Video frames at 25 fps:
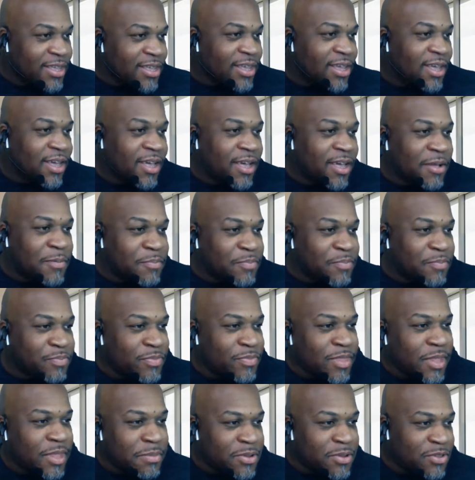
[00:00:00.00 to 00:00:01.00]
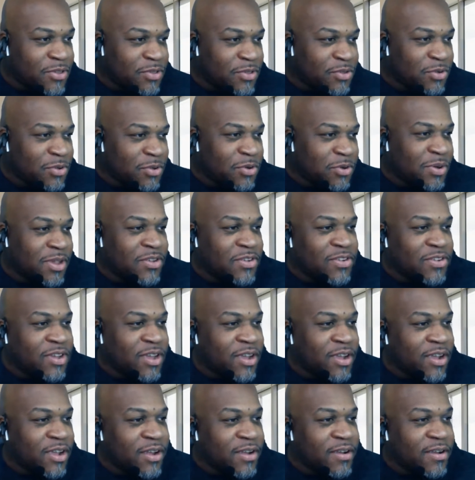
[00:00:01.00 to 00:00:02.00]
Let me just do a quick
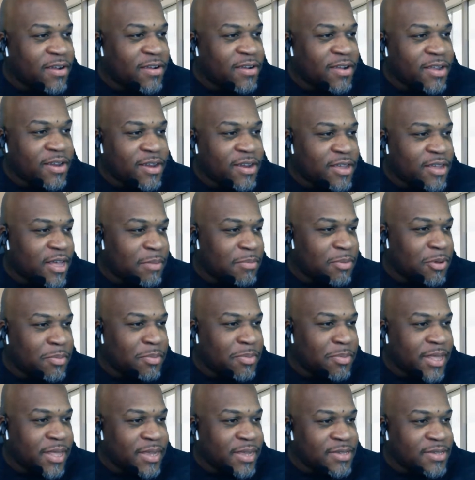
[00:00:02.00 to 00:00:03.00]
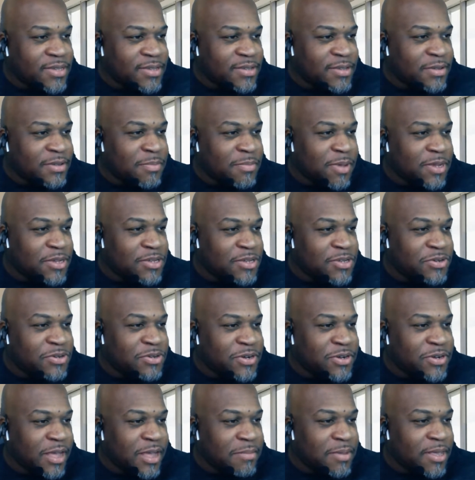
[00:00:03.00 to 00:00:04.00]
share in a couple of places to make
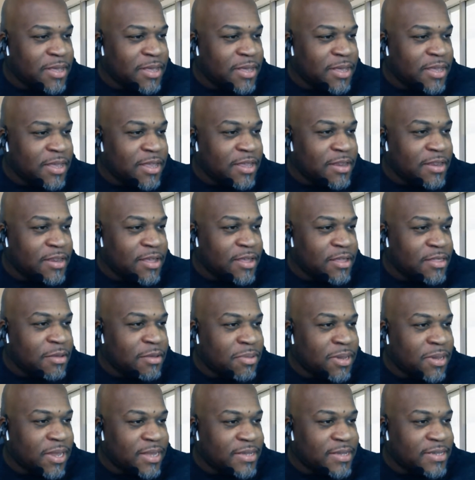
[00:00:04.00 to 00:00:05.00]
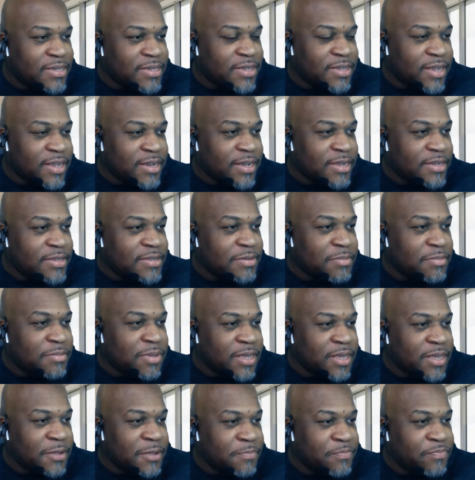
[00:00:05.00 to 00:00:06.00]
sure I'm in the places I need to
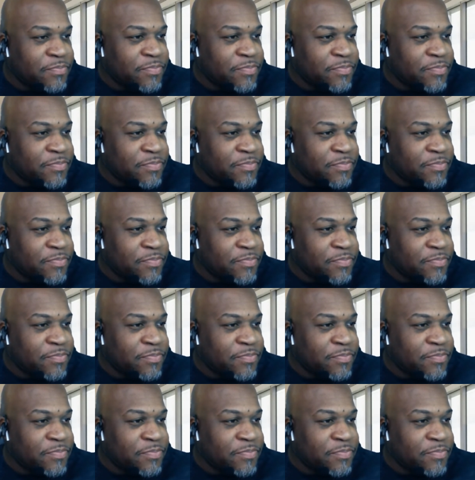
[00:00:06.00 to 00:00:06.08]
be.